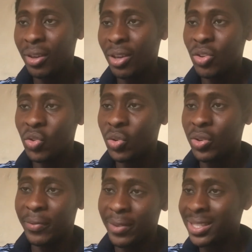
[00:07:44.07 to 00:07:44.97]
you
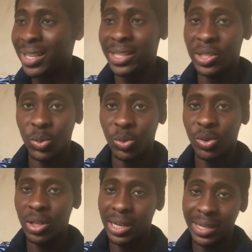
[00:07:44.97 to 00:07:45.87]
invested into
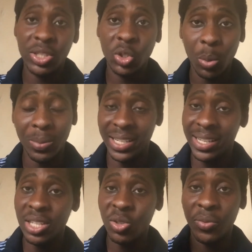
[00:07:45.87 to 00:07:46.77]
this top
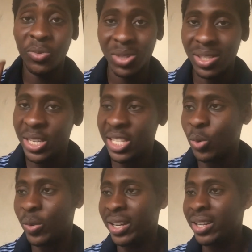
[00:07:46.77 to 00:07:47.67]
Guinness of
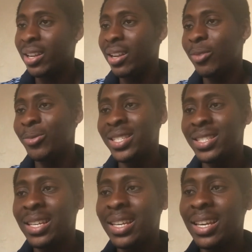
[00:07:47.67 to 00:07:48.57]
2021 with
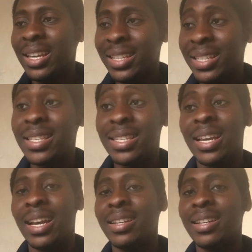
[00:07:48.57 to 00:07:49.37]
ETI.